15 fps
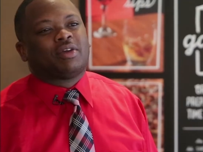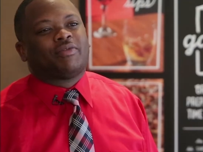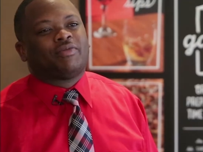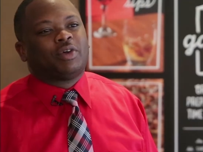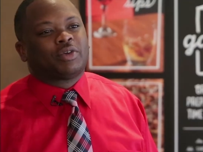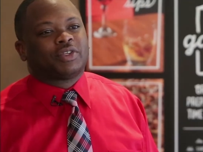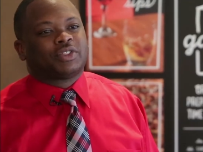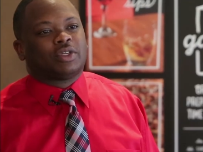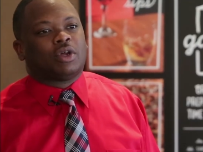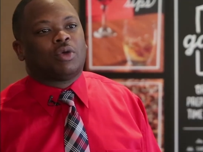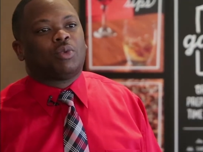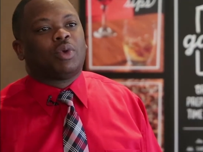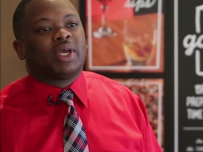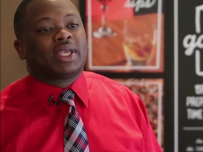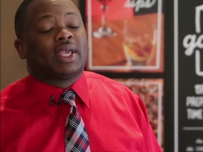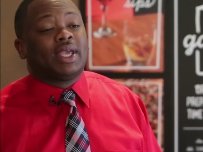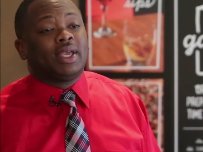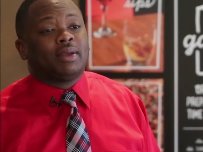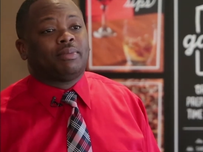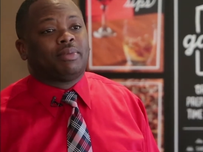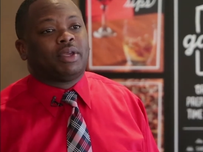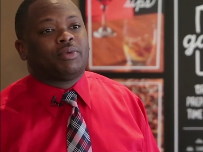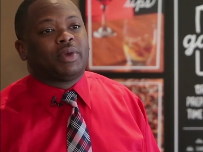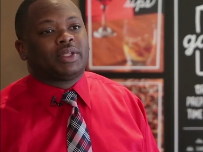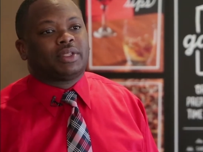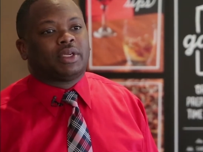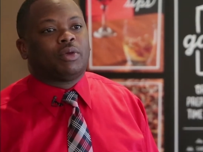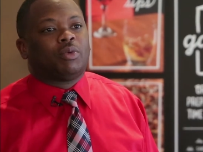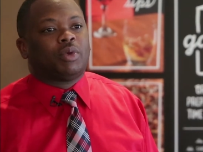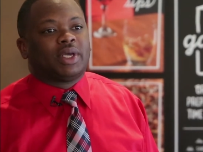on focusing on what can be rather
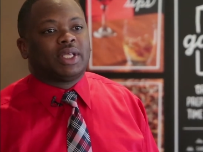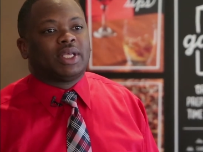than what